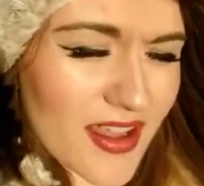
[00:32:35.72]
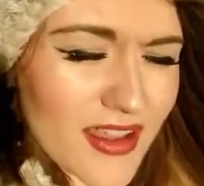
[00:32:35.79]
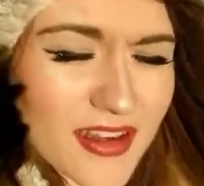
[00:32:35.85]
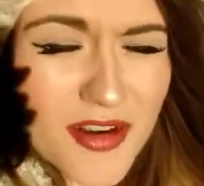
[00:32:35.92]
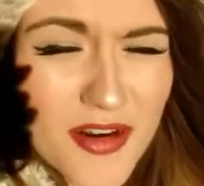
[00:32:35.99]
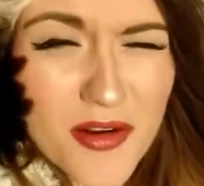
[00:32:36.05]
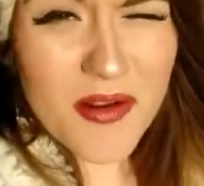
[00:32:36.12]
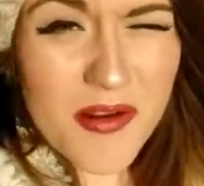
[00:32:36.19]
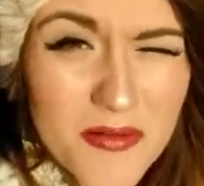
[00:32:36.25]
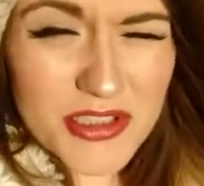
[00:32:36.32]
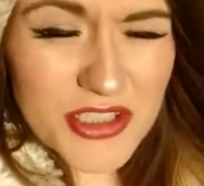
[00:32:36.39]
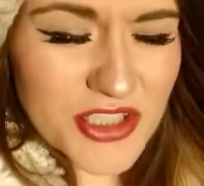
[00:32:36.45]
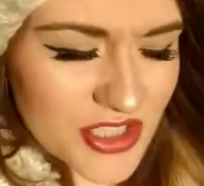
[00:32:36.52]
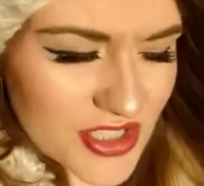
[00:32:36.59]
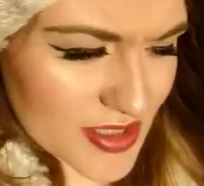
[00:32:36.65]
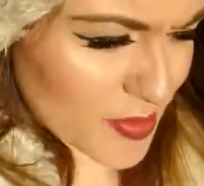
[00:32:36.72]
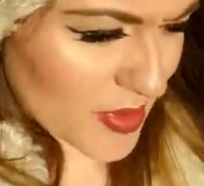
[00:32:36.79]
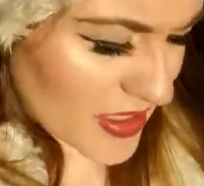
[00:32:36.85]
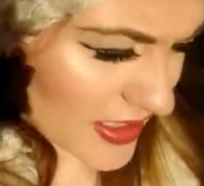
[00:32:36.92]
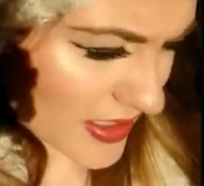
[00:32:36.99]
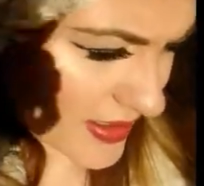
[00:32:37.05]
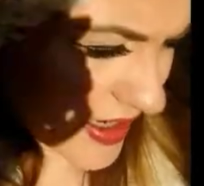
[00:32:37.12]
I don't know, I was just
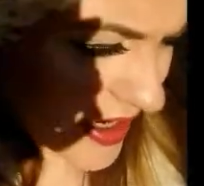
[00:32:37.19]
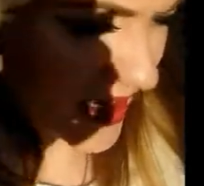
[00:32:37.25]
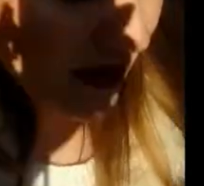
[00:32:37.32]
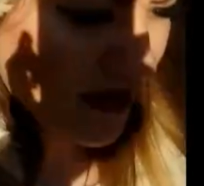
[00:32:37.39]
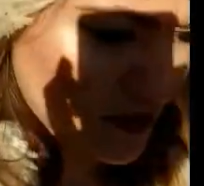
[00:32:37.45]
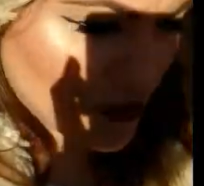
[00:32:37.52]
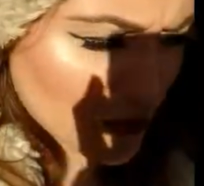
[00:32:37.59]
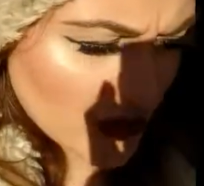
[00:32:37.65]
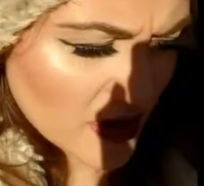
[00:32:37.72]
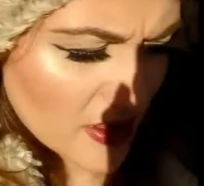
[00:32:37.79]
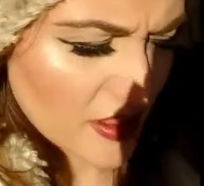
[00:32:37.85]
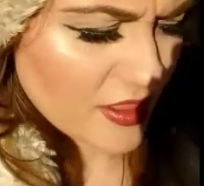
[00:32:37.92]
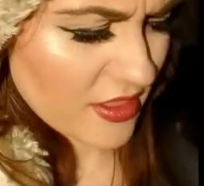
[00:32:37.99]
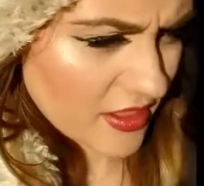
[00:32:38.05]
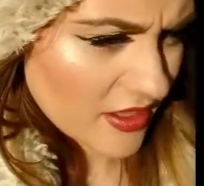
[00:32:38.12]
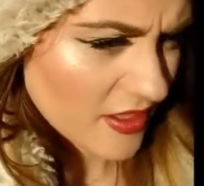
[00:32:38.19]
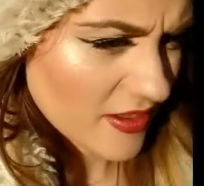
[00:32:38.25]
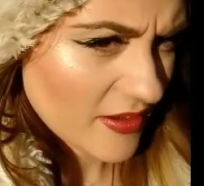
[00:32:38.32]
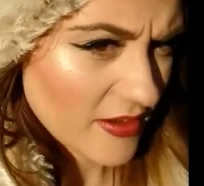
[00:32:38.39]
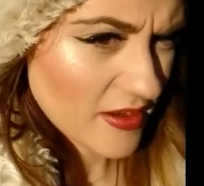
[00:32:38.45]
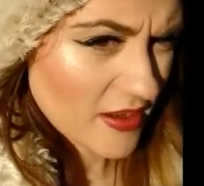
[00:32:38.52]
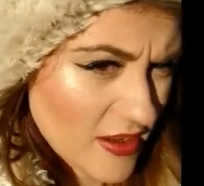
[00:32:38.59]
spending time with
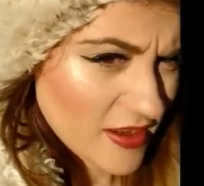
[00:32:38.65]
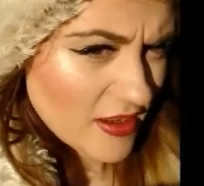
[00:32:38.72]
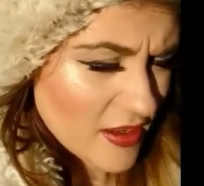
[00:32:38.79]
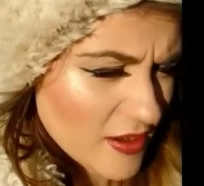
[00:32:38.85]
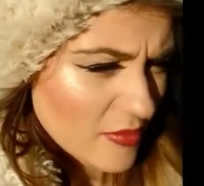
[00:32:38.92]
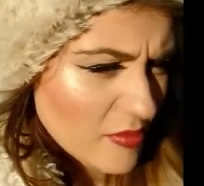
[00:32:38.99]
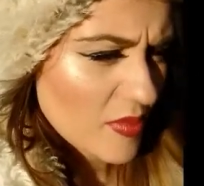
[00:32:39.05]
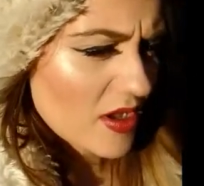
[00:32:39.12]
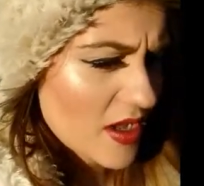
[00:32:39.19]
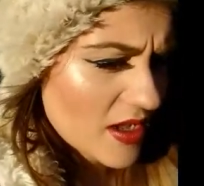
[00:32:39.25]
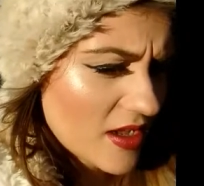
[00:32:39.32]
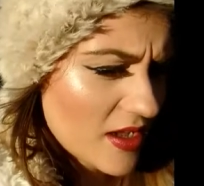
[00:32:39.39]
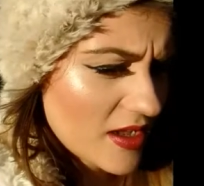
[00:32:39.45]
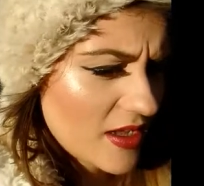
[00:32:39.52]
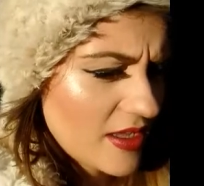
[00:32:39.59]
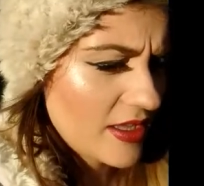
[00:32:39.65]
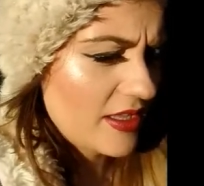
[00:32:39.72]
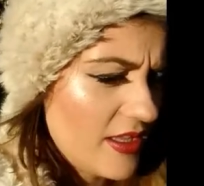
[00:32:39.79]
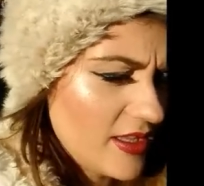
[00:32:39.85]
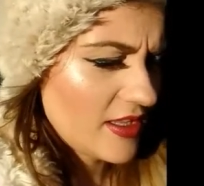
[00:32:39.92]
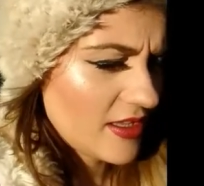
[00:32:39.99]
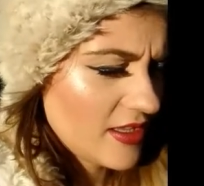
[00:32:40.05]
my